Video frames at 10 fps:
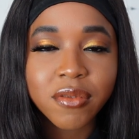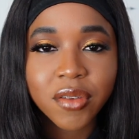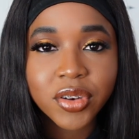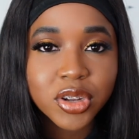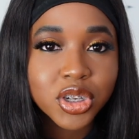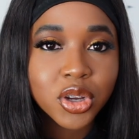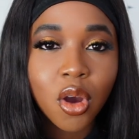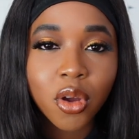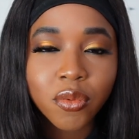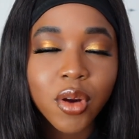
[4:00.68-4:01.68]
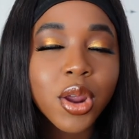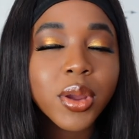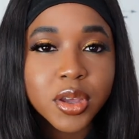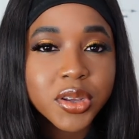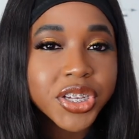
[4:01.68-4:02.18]
Revolution Gone
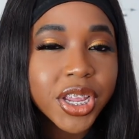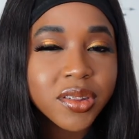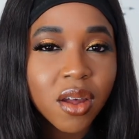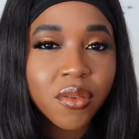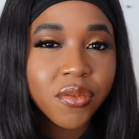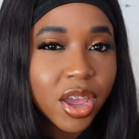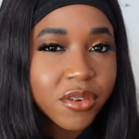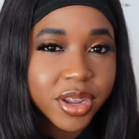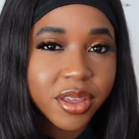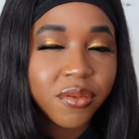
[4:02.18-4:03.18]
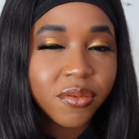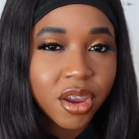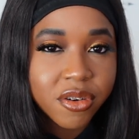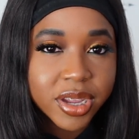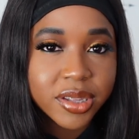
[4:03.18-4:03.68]
Rogue. Those shades are very,
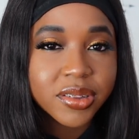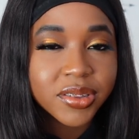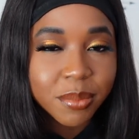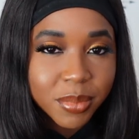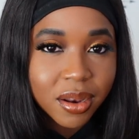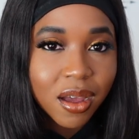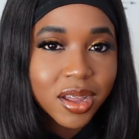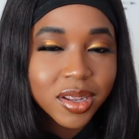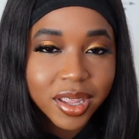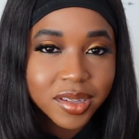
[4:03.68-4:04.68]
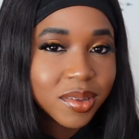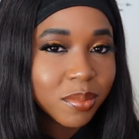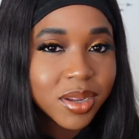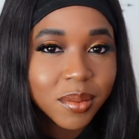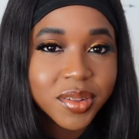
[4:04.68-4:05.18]
very similar. Like
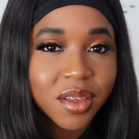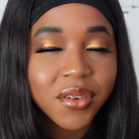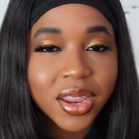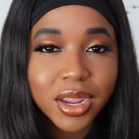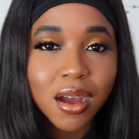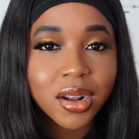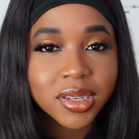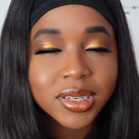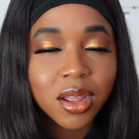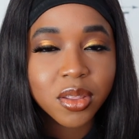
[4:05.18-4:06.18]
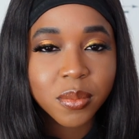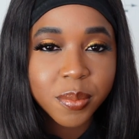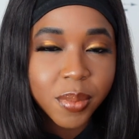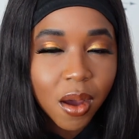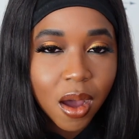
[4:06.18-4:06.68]
sometimes I find it hard to tell them
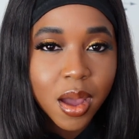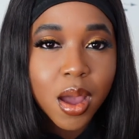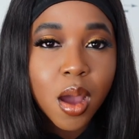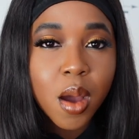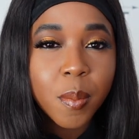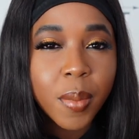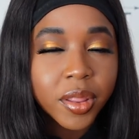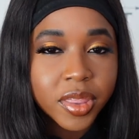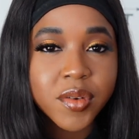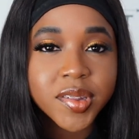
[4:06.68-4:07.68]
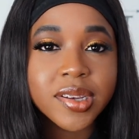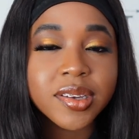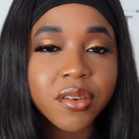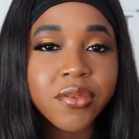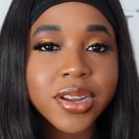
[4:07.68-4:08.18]
apart, but there is a
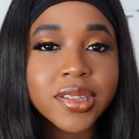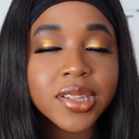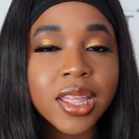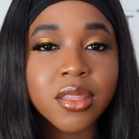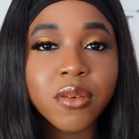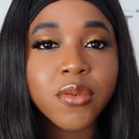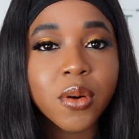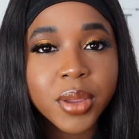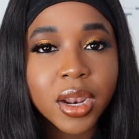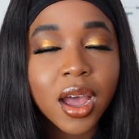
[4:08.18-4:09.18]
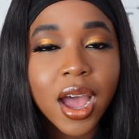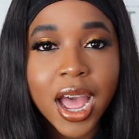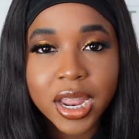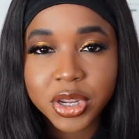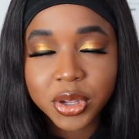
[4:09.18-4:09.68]
difference in the formula
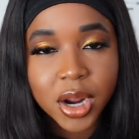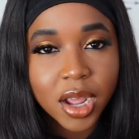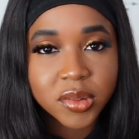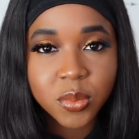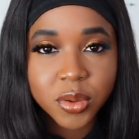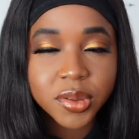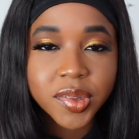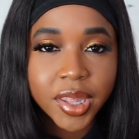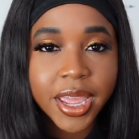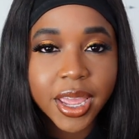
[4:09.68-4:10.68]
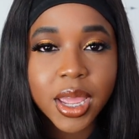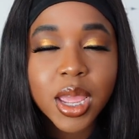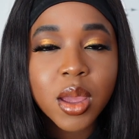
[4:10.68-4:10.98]
and you guys will see it